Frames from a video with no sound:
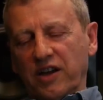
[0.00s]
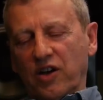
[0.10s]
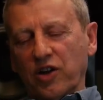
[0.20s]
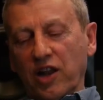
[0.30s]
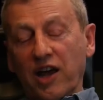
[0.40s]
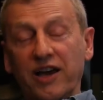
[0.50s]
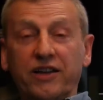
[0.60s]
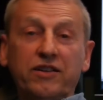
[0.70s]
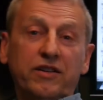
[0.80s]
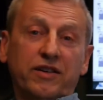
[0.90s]

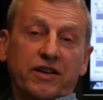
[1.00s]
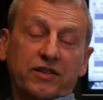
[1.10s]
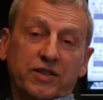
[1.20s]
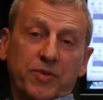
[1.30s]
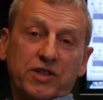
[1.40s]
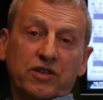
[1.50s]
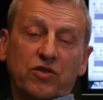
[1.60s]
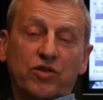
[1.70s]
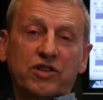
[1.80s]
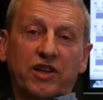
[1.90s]
online, especially a
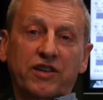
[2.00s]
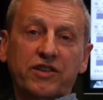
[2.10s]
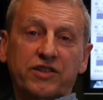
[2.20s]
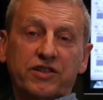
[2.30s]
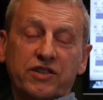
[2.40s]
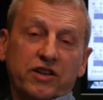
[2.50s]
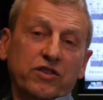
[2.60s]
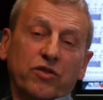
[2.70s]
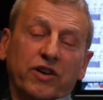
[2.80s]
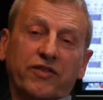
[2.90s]
course like this, is that
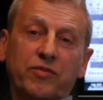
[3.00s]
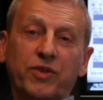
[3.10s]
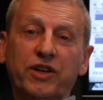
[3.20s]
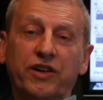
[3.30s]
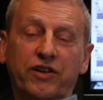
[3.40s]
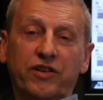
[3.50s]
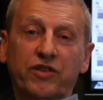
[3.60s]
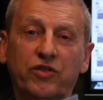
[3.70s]
you don't have to be here.